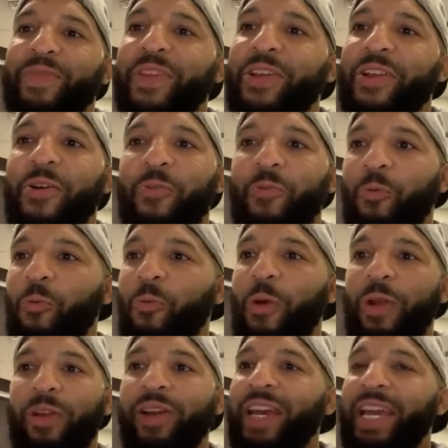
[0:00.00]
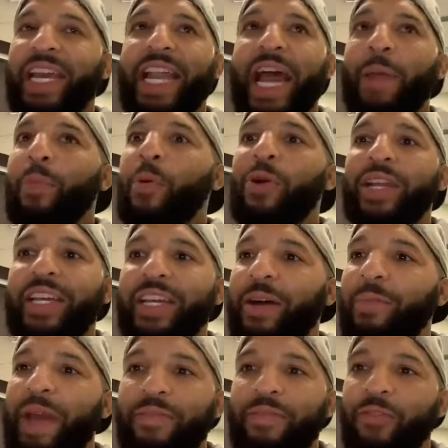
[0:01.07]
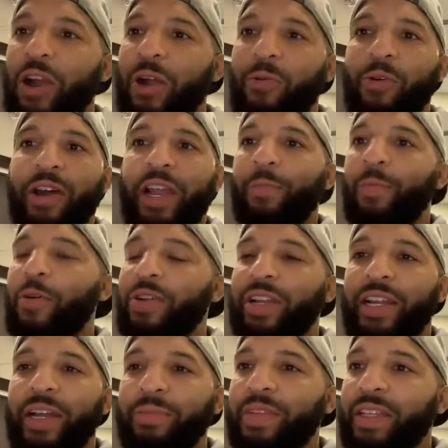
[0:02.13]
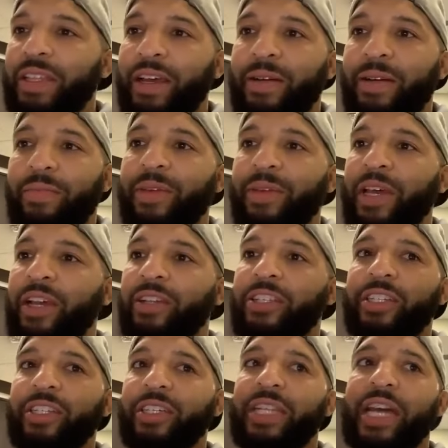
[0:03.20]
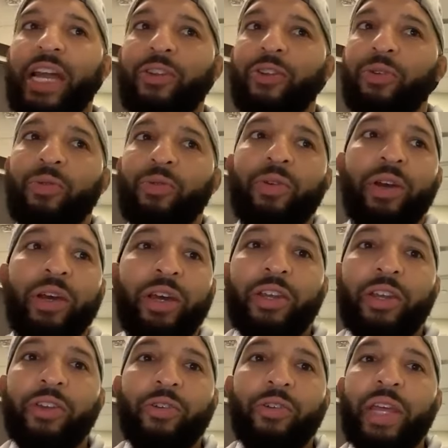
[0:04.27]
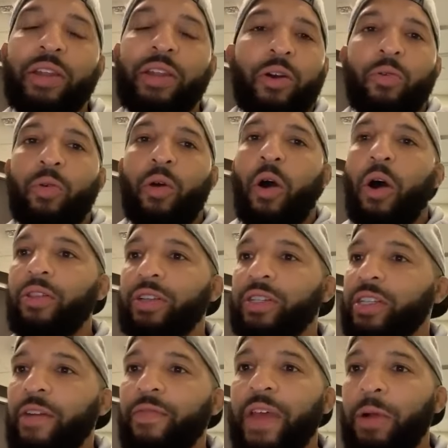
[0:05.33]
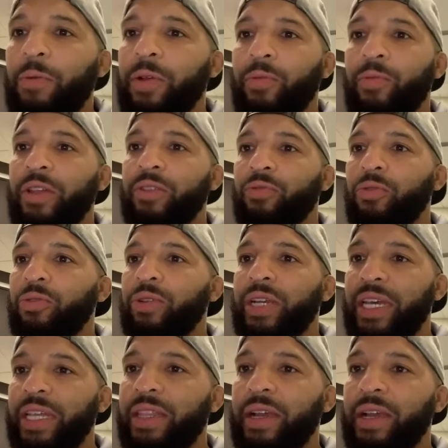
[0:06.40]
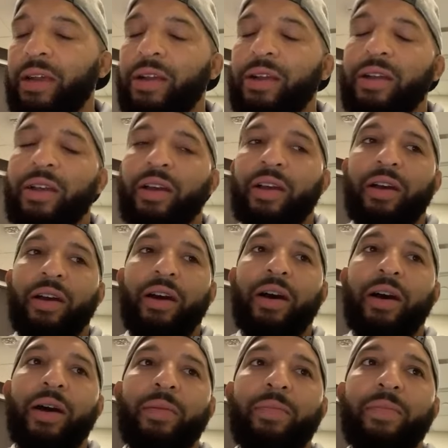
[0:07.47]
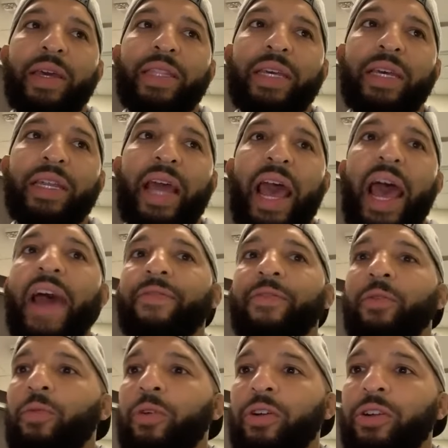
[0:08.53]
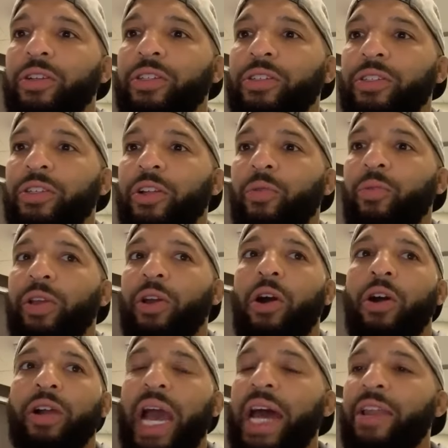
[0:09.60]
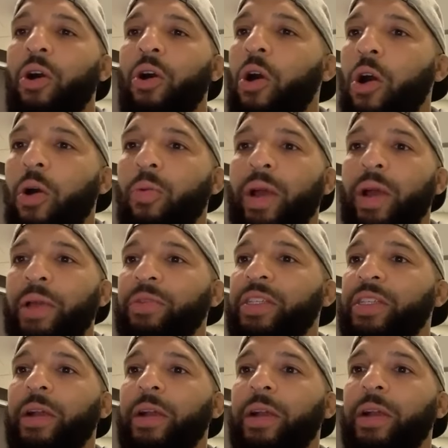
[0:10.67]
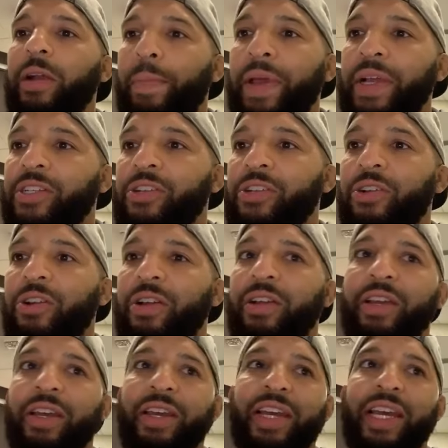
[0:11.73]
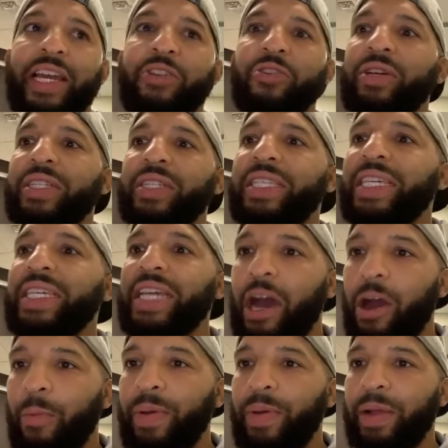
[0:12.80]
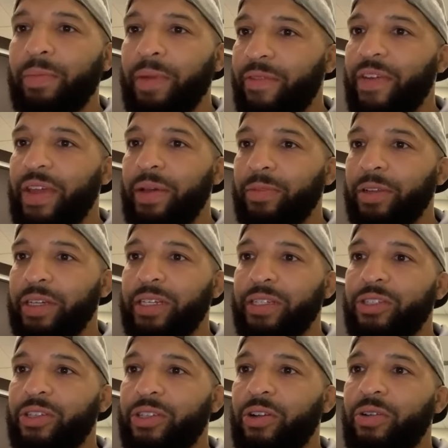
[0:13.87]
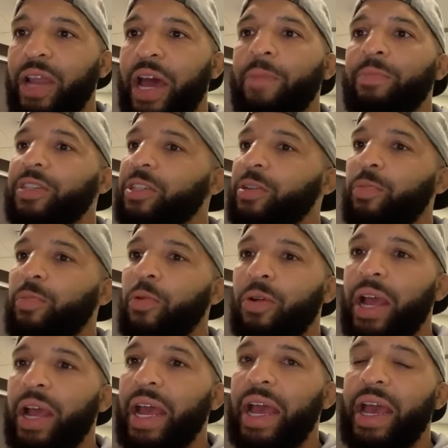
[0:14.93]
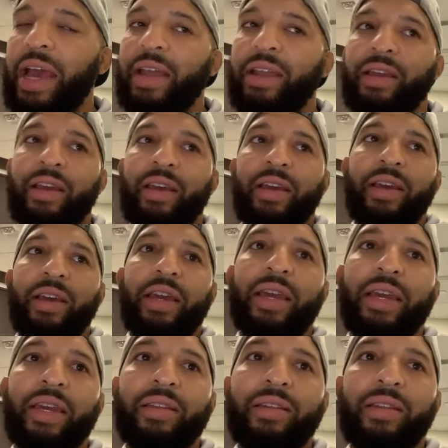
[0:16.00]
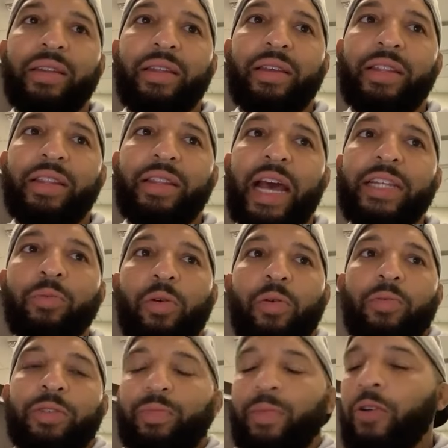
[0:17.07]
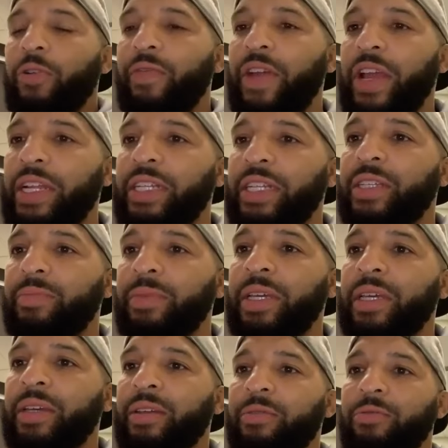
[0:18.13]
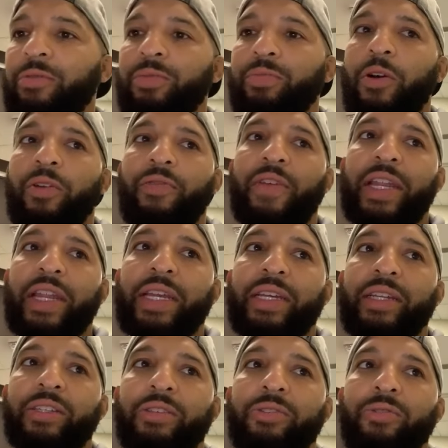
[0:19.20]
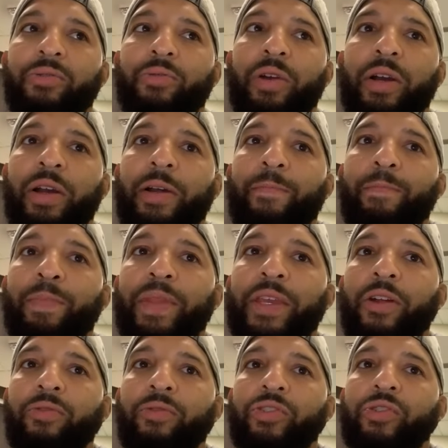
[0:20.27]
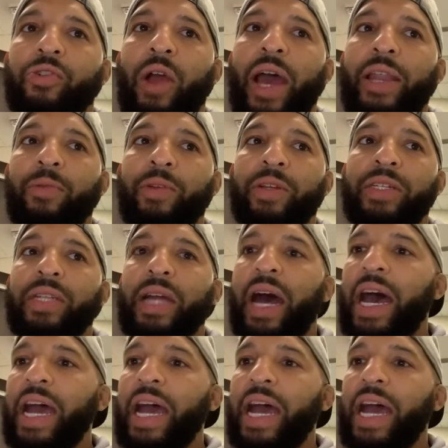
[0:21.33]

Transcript: you know, and I pointed up after I won, I pointed up to them. Just because I knew, you know, they know all the stuff that we went through to get there. And then afterwards, you know, we all got in the hallway. We took a big picture and you could see how big my family is, you know, and how much support I had. And that's what was motivating to me. It was motivating to, you know, try to reach the